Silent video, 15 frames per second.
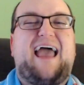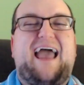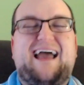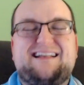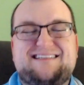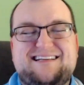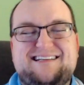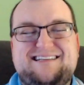
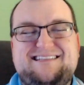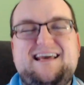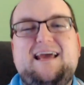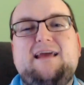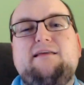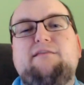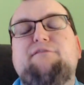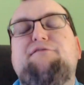and
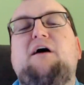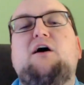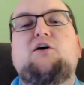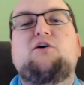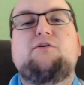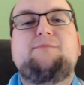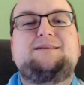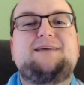today the Fire are
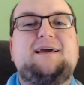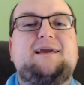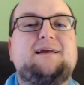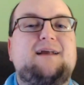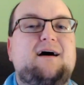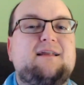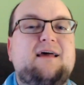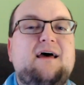going to be taking
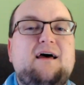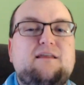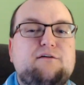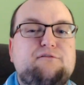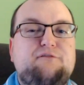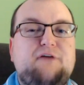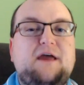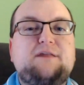on the
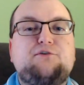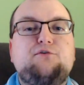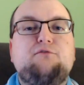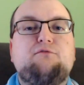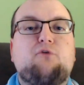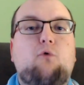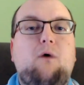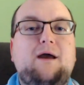
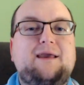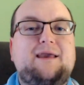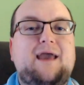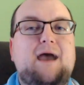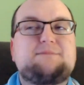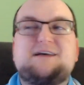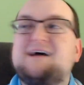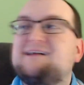Vancouver
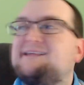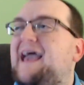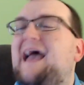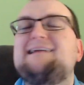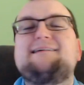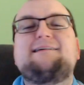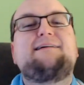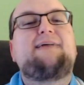Whitecaps on
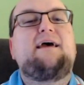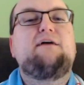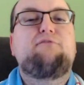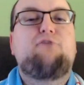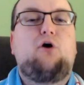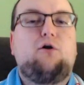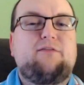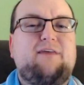Canada Day of
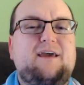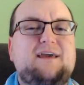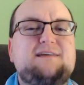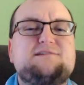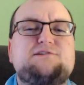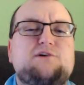all things,